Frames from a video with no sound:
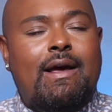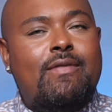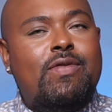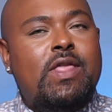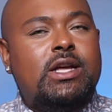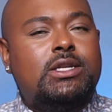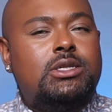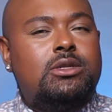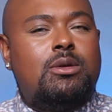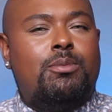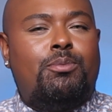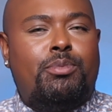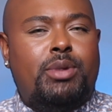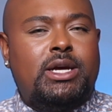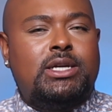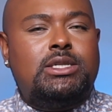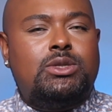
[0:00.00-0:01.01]
And that's the
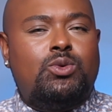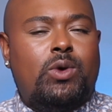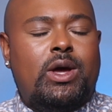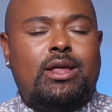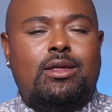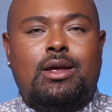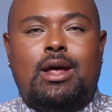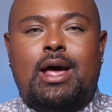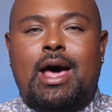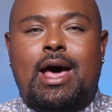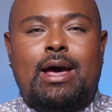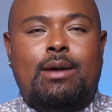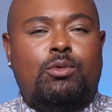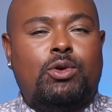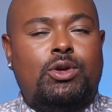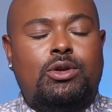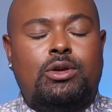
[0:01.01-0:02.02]
best way that I
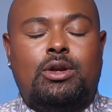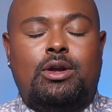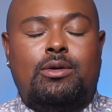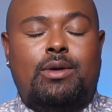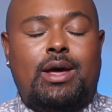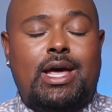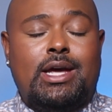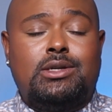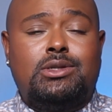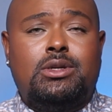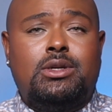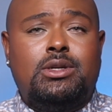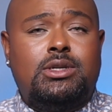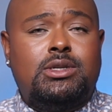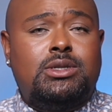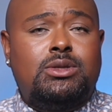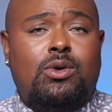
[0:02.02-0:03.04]
would, you know, actually
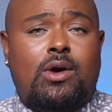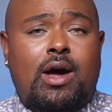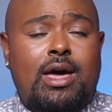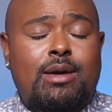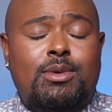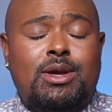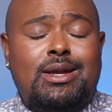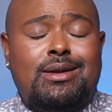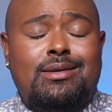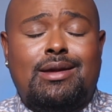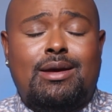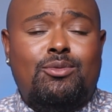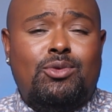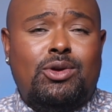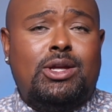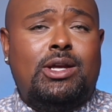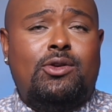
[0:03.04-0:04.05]
describe it. And I
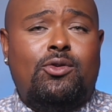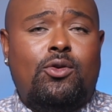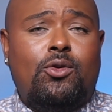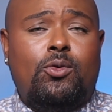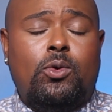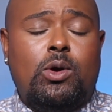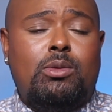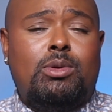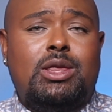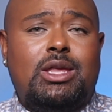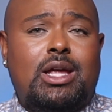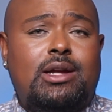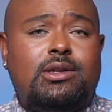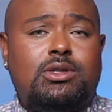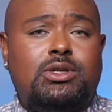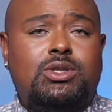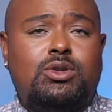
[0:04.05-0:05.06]
really do agree with
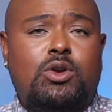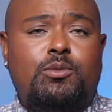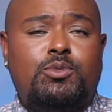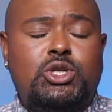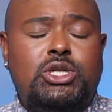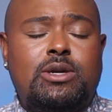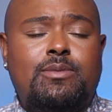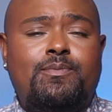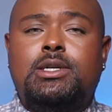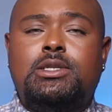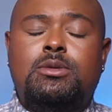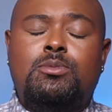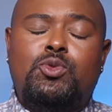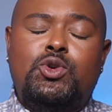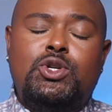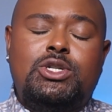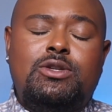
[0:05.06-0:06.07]
that description. As a
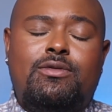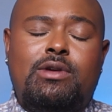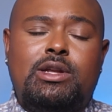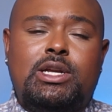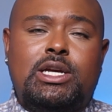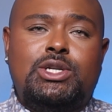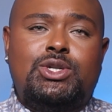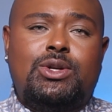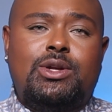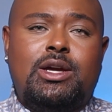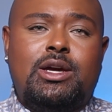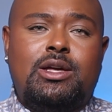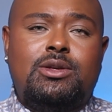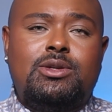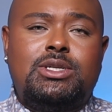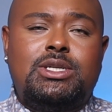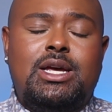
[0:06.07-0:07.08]
Moisture Foundation on the
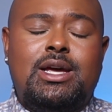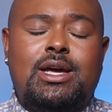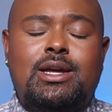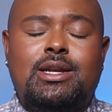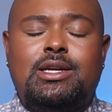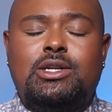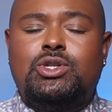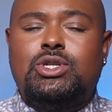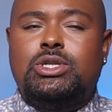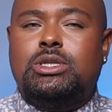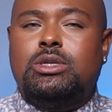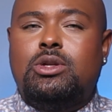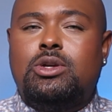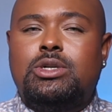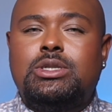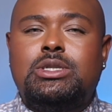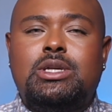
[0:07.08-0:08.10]
other side, it just
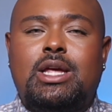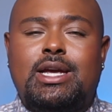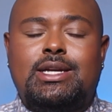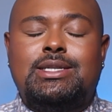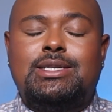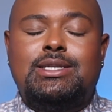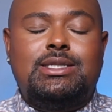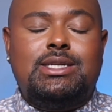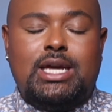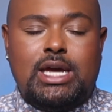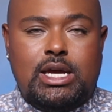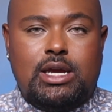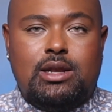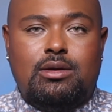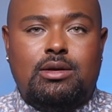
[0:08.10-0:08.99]
looks like skin.